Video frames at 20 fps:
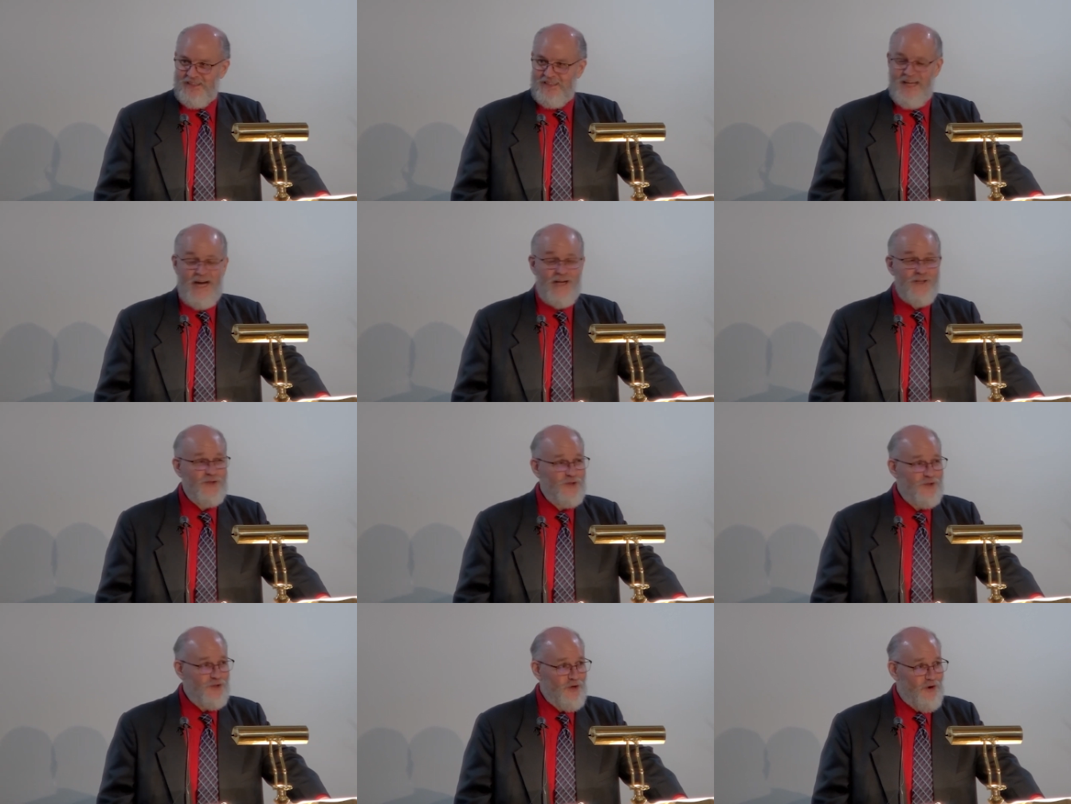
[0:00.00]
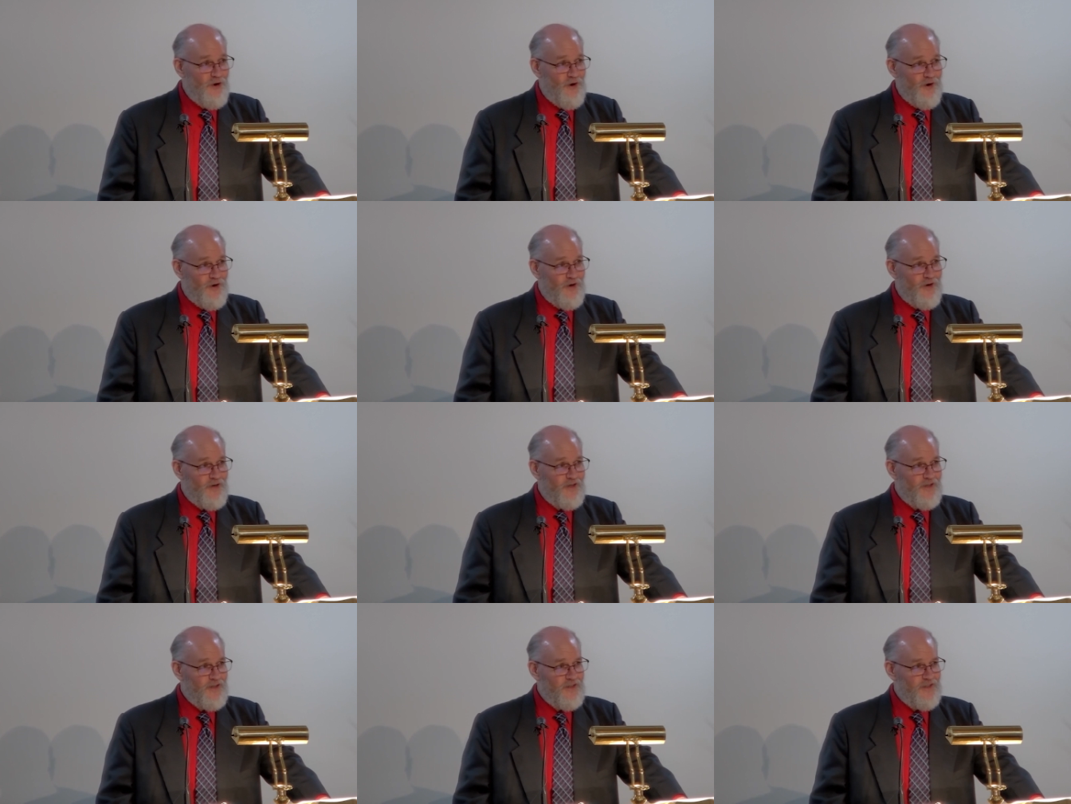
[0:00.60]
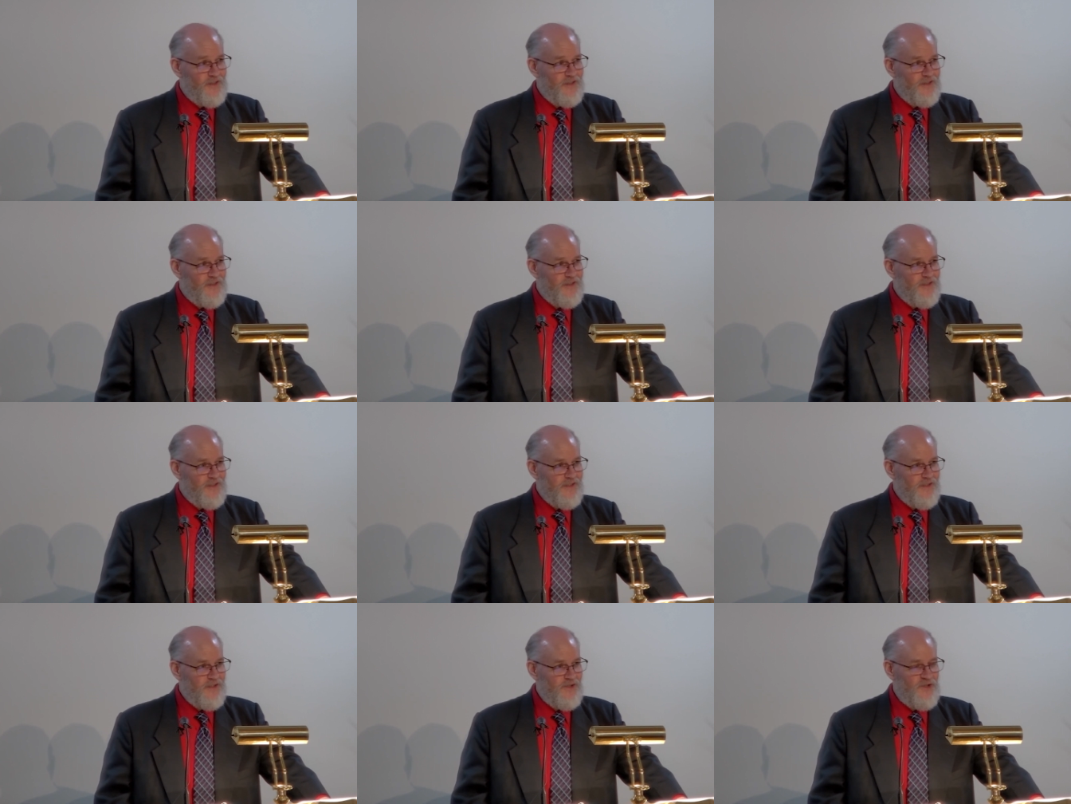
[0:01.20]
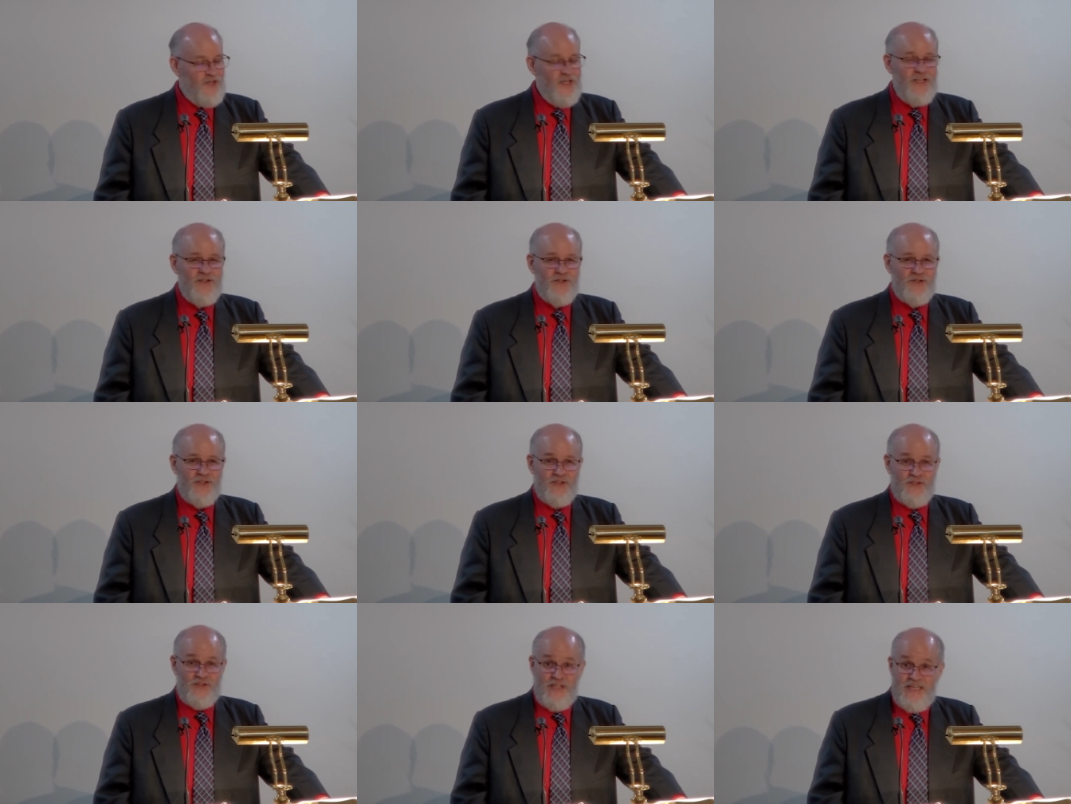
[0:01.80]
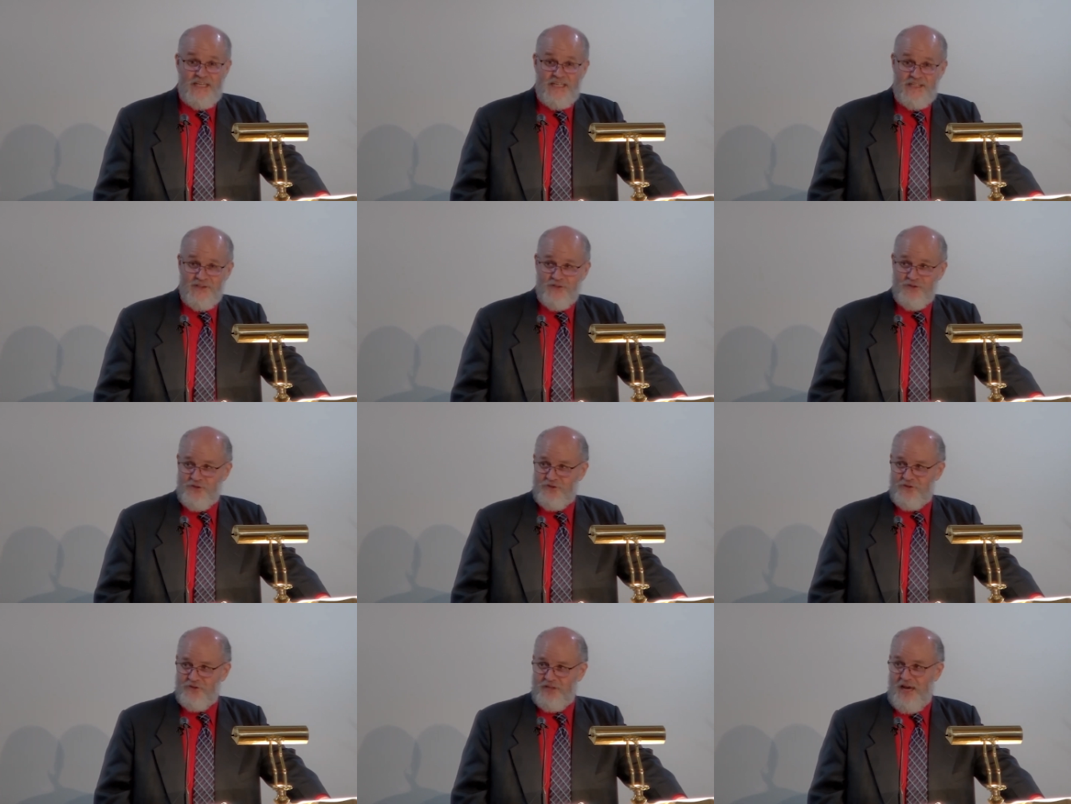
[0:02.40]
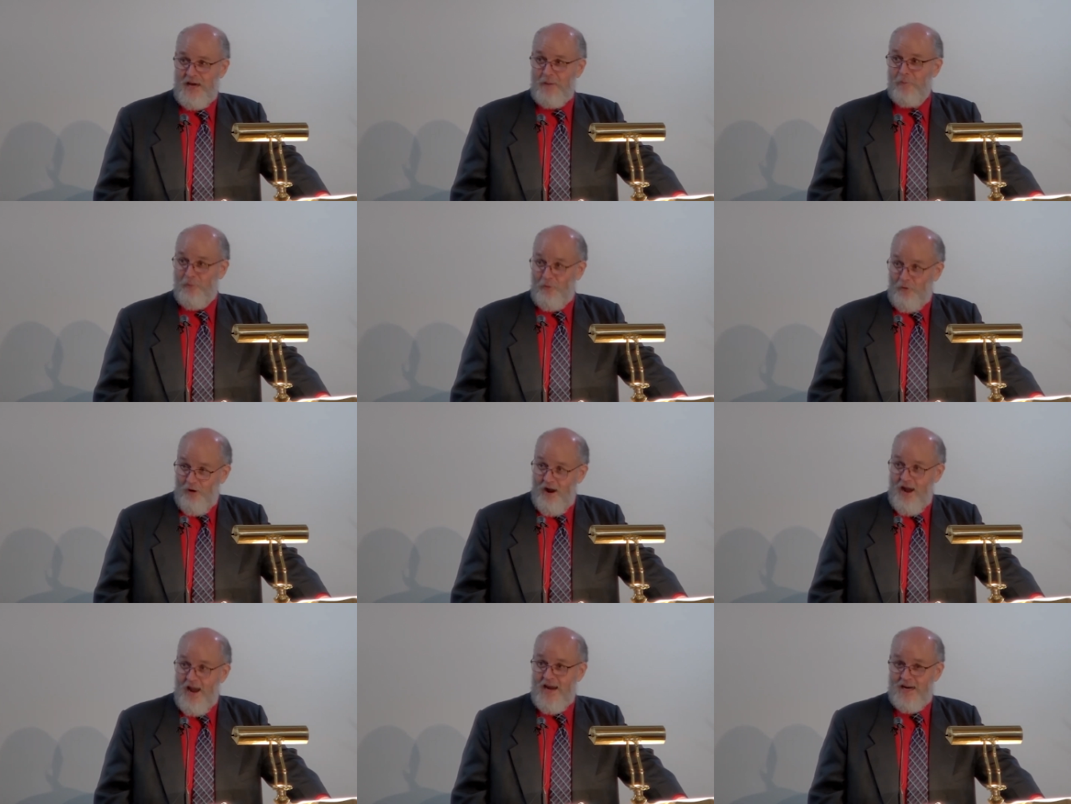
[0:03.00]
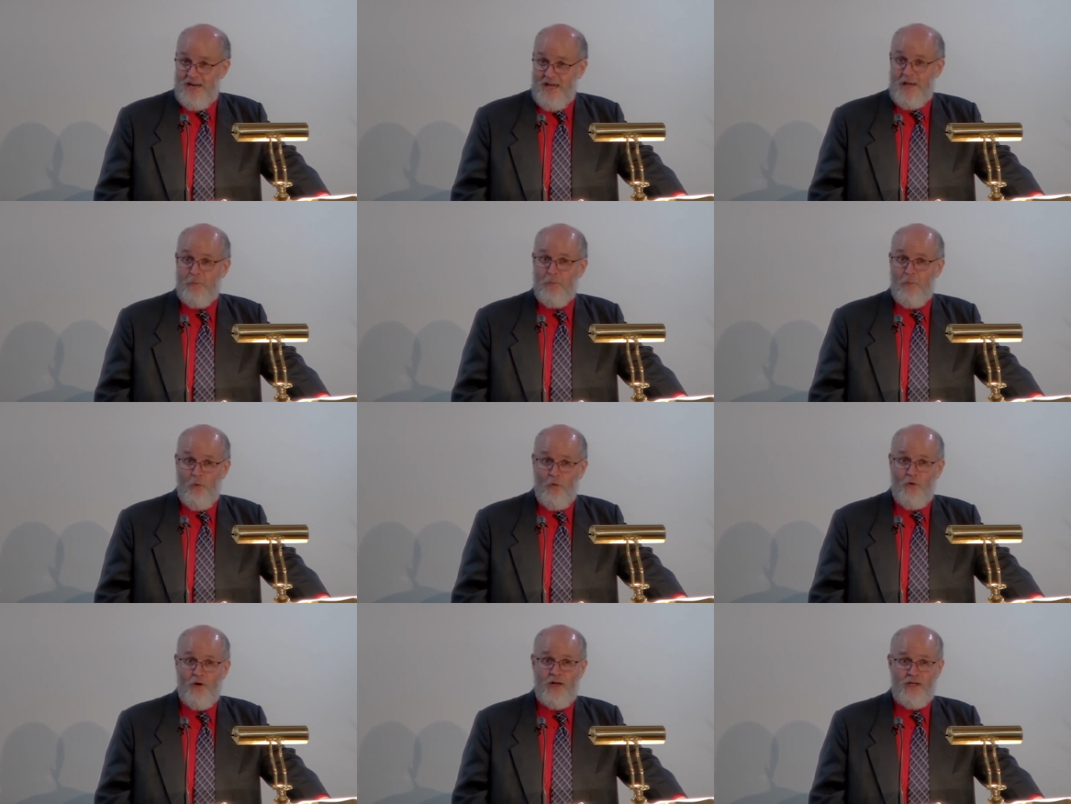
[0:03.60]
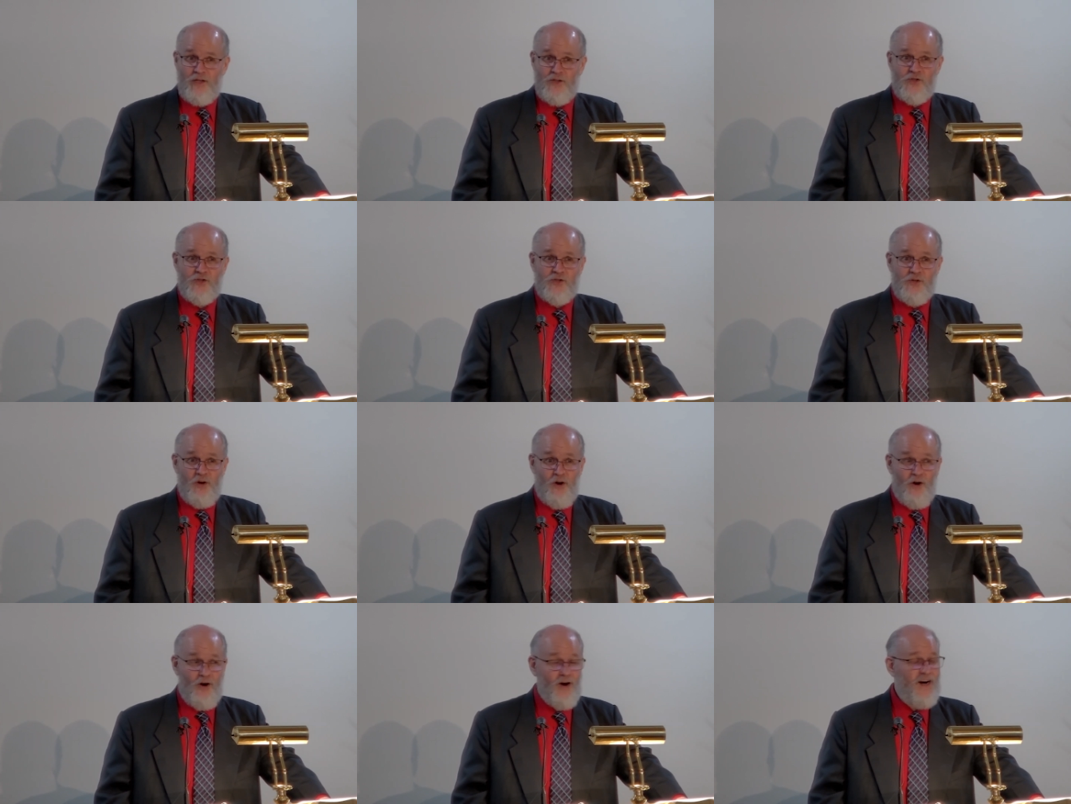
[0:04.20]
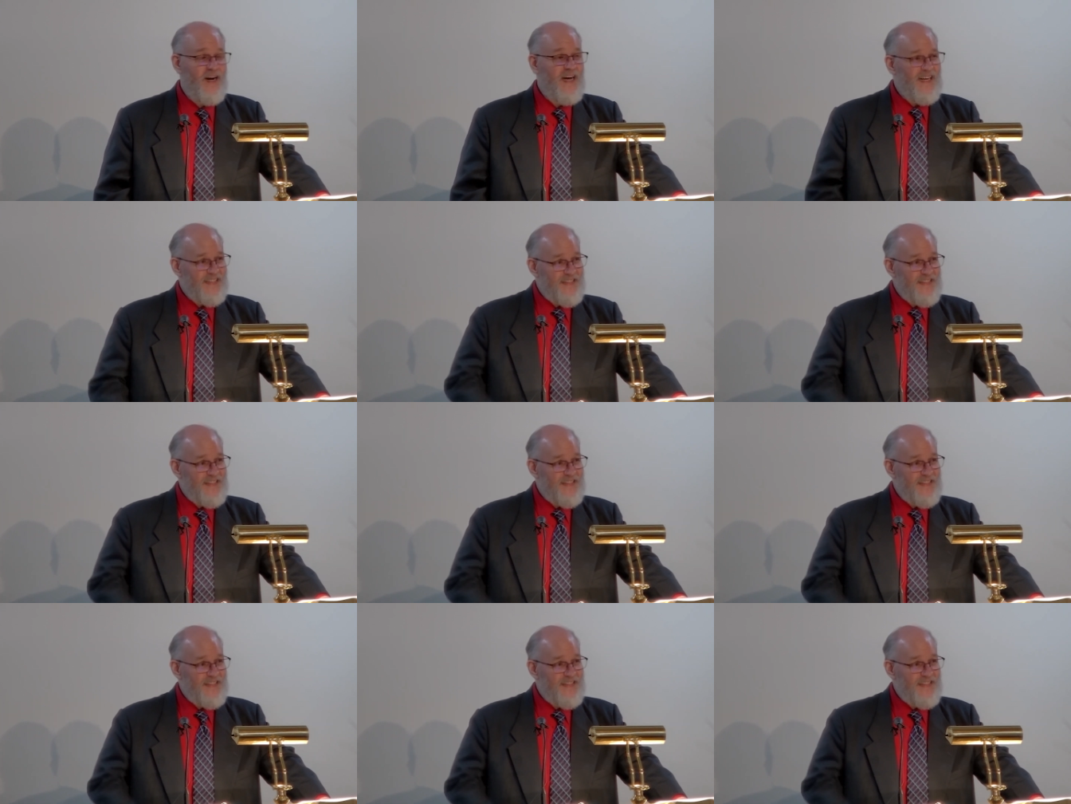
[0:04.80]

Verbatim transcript: That star. Jesus is that bright and morning star,